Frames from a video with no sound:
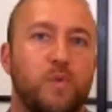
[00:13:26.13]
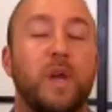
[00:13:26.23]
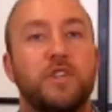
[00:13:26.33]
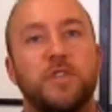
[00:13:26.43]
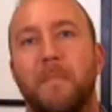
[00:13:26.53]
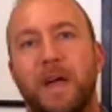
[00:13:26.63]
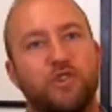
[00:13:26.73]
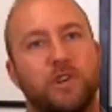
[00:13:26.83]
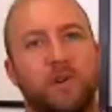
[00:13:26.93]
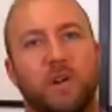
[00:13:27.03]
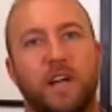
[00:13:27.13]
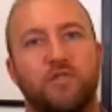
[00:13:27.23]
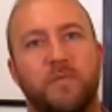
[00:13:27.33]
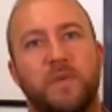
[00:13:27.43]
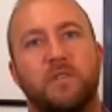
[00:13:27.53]
You can just measure your
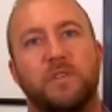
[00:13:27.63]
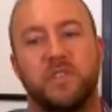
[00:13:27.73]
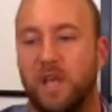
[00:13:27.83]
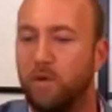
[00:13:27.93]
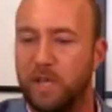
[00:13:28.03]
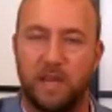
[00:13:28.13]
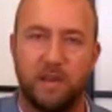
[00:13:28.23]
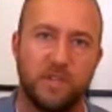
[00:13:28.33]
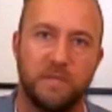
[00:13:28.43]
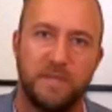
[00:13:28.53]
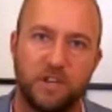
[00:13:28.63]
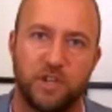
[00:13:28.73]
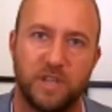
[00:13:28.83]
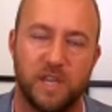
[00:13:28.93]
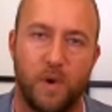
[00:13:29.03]
electric field and say, okay, here's the
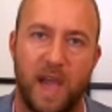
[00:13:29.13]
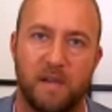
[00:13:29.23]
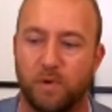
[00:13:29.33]
infection that you have,